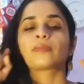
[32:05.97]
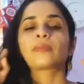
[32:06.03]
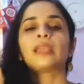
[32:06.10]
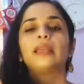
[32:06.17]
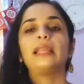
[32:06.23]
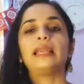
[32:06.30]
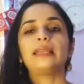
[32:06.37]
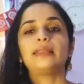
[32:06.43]

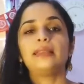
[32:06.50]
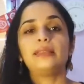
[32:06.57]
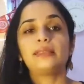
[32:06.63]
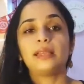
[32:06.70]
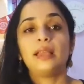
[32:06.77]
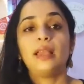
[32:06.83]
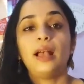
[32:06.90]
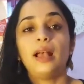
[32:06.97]
like this
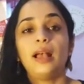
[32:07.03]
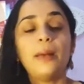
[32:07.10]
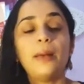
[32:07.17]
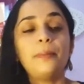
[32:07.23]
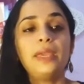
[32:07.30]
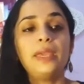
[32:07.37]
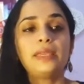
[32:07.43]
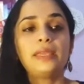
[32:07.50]

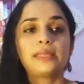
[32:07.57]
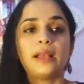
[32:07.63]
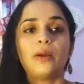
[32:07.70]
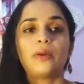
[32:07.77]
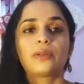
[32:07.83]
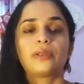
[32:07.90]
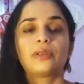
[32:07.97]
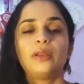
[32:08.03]
humming
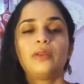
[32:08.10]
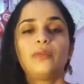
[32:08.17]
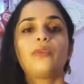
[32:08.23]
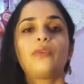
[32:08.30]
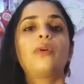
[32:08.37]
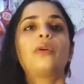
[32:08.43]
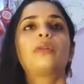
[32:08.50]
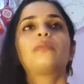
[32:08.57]
sound
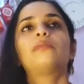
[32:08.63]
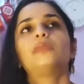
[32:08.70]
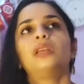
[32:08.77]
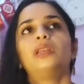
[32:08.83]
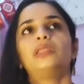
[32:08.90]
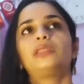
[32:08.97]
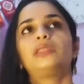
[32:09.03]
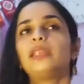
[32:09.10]
for
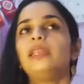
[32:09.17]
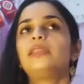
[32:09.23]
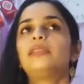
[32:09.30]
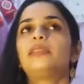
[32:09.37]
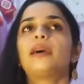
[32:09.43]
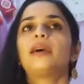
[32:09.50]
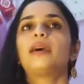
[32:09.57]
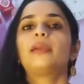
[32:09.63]
3
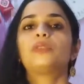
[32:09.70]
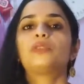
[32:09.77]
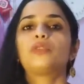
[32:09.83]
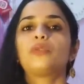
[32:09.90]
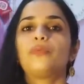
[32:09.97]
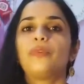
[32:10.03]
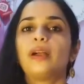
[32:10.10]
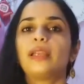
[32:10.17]
times
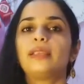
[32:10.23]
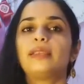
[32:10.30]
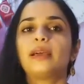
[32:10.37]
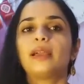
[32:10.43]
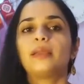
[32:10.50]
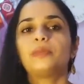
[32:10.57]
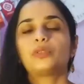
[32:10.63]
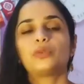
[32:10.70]
to 5
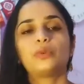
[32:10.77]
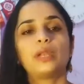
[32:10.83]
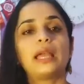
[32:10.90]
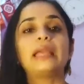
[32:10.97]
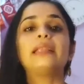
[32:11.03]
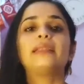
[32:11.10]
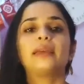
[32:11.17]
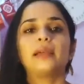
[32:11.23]
times to
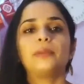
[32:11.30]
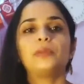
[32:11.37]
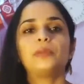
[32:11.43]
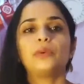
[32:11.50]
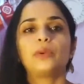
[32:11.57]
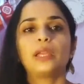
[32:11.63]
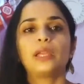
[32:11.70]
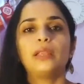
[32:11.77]
9 times
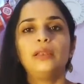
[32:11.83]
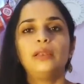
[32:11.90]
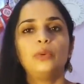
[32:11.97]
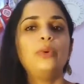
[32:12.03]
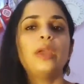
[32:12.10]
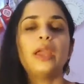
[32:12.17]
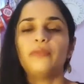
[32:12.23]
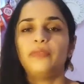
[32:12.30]
you can
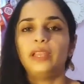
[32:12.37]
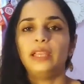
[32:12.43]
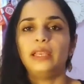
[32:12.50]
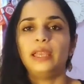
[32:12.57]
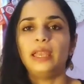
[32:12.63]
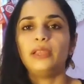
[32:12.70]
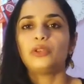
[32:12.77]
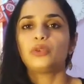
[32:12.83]
do every
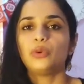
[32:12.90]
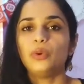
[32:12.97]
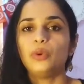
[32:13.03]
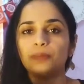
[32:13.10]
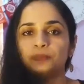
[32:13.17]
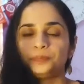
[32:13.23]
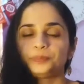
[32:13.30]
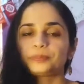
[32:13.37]
day to
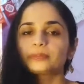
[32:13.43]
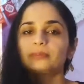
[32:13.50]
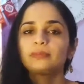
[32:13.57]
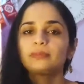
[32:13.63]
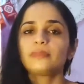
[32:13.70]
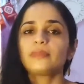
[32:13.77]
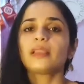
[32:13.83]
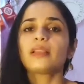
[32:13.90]

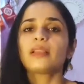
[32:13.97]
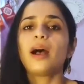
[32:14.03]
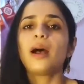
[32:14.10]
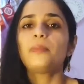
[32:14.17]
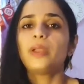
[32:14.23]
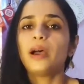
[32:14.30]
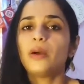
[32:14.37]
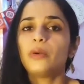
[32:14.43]

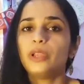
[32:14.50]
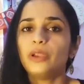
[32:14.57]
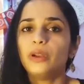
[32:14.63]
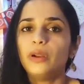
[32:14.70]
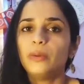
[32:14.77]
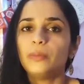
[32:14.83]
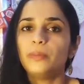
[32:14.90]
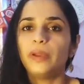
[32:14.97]
calm down
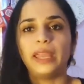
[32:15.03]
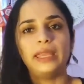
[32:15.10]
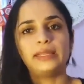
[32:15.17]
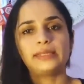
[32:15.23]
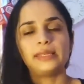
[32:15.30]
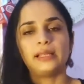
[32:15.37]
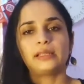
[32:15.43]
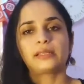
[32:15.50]
your brain
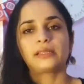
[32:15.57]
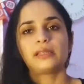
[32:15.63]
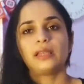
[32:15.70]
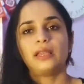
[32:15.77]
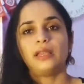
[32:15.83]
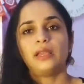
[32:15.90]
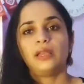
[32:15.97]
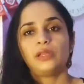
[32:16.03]
cells.
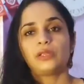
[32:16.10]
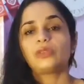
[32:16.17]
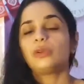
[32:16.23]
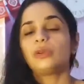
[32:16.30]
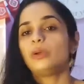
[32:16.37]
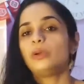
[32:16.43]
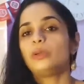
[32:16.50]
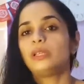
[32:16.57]

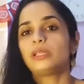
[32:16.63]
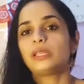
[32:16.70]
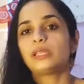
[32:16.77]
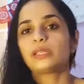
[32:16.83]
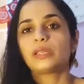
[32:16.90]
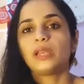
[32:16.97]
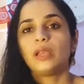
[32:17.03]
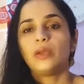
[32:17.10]
So this
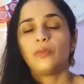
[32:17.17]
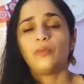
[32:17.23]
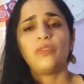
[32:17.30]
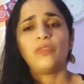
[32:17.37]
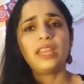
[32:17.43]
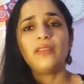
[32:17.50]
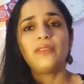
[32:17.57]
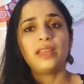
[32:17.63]
is
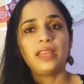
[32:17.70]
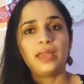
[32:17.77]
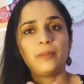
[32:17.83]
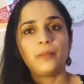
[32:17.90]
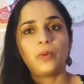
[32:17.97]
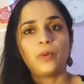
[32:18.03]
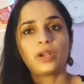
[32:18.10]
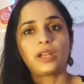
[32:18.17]
very, very
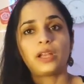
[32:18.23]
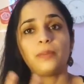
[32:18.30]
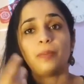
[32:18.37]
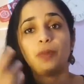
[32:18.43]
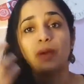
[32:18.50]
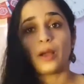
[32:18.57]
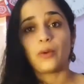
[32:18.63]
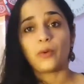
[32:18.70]
important.
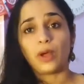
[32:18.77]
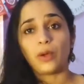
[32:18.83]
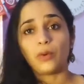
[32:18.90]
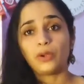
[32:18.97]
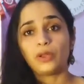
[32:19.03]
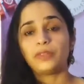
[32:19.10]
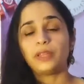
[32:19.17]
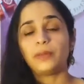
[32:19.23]

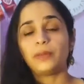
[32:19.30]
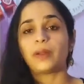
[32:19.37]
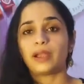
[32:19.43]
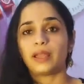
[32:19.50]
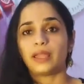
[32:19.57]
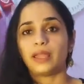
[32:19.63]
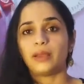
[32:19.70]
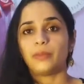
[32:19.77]
Out of the
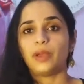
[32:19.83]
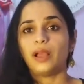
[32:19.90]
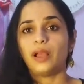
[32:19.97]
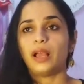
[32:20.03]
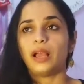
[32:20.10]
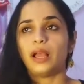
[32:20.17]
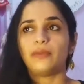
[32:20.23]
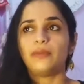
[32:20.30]
pranayama,
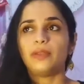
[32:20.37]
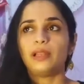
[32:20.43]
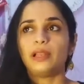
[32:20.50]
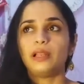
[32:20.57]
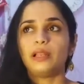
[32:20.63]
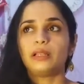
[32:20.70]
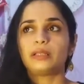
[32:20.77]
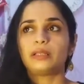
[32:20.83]
I will